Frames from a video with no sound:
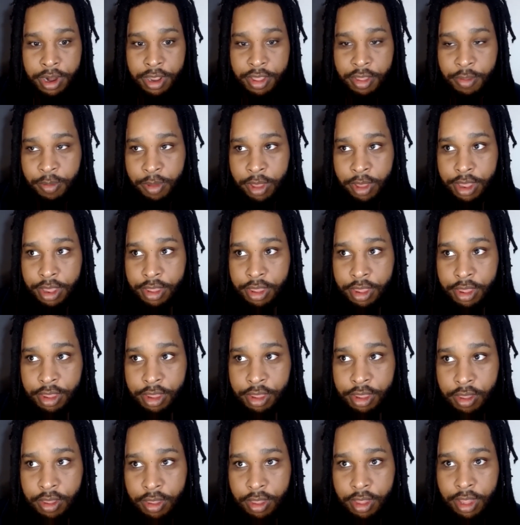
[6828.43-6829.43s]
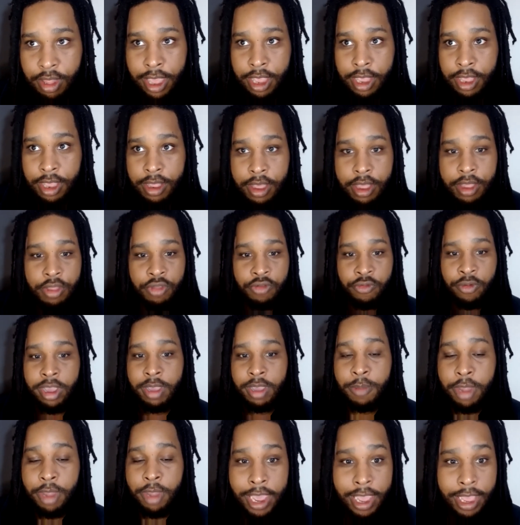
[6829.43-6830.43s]
It's places like
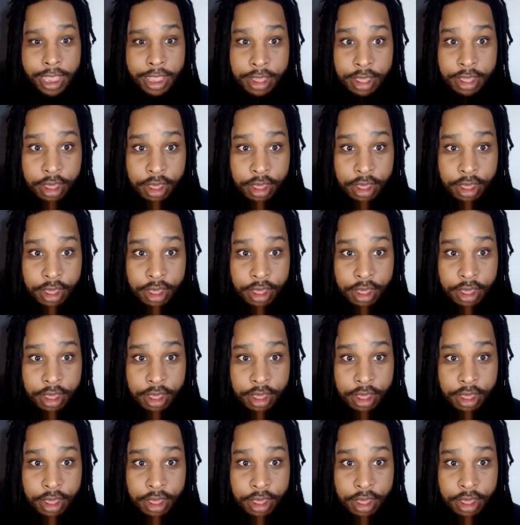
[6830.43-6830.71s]
Dreamland.